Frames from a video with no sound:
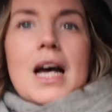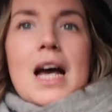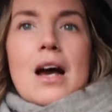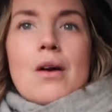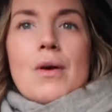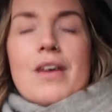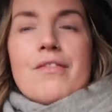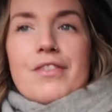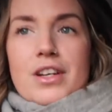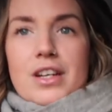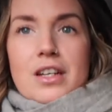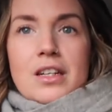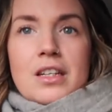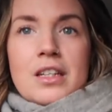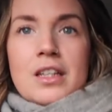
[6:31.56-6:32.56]

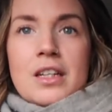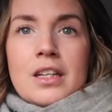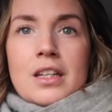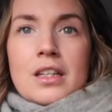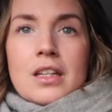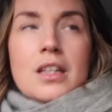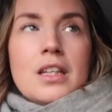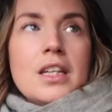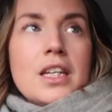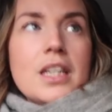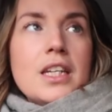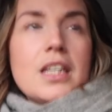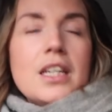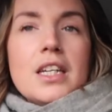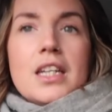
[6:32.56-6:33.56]
However,
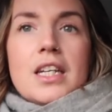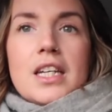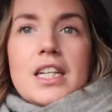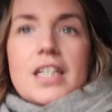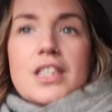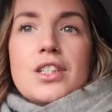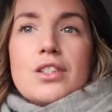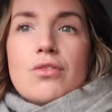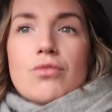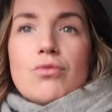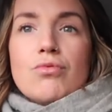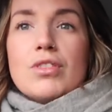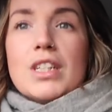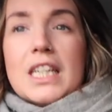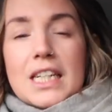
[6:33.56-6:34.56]
it's
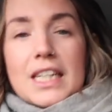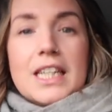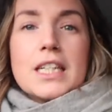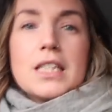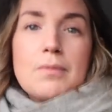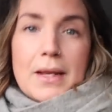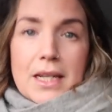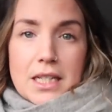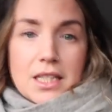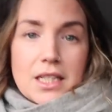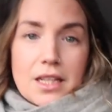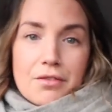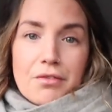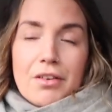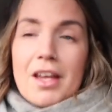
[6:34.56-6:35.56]
really
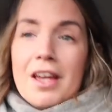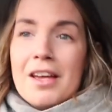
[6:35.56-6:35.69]
expensive